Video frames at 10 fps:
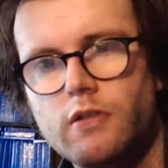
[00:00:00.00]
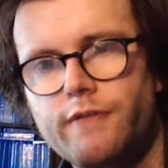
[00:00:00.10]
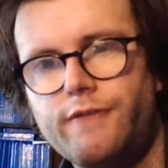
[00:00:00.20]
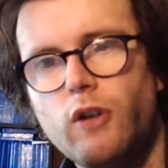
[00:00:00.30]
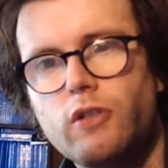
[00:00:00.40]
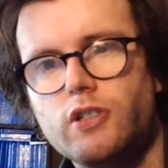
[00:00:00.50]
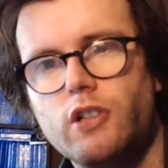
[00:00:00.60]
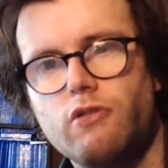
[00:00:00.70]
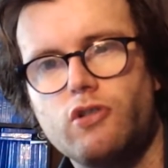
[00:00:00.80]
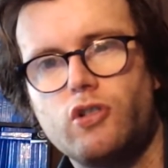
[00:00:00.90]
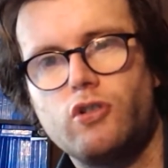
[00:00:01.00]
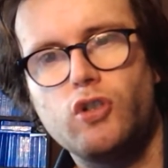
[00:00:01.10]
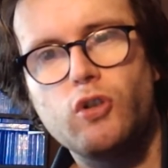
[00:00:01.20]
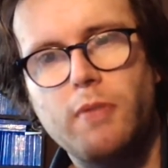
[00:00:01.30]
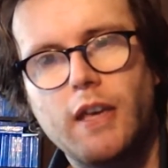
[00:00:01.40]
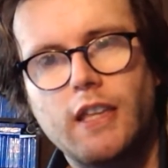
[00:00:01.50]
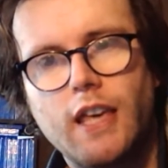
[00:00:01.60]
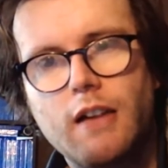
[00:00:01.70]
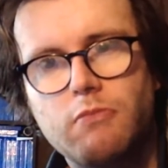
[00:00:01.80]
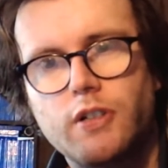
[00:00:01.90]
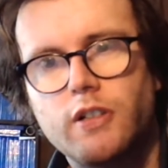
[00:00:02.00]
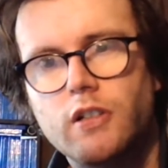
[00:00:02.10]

Focus your stupid camera.